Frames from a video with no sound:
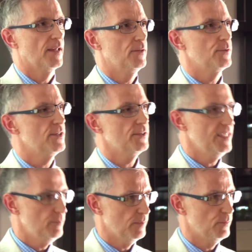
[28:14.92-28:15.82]
There was no
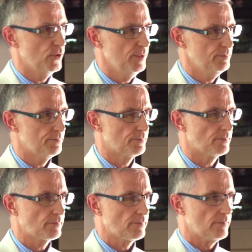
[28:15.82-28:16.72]
tipping point.
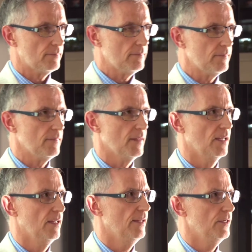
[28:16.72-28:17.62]

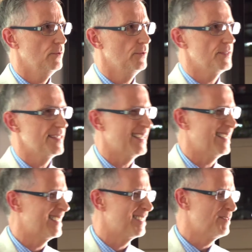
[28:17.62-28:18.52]
There was a
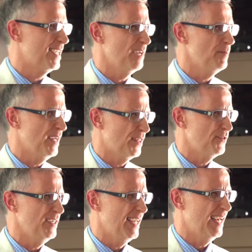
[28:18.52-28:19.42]
time about
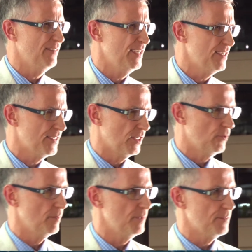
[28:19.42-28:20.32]
3.5 years ago
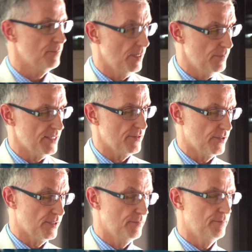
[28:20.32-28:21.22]
when my
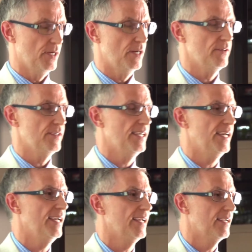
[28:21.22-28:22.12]
business partner and
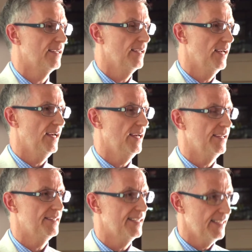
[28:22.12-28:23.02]
I
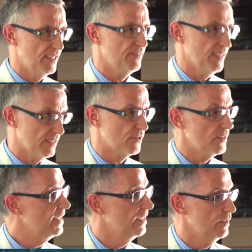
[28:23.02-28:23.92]
declared
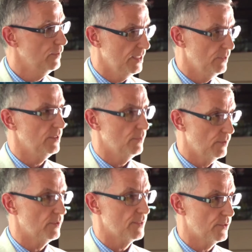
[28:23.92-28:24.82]
victory. We knew that we
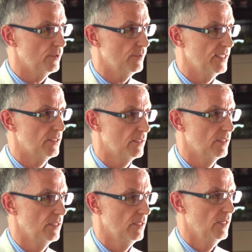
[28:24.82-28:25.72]
were onto a winner.
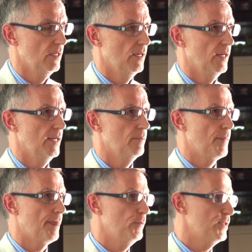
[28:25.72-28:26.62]

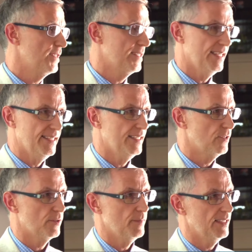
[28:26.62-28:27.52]
It was just steady and
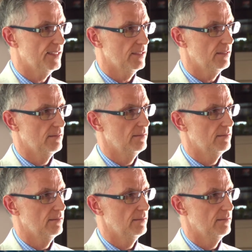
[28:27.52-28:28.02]
incremental.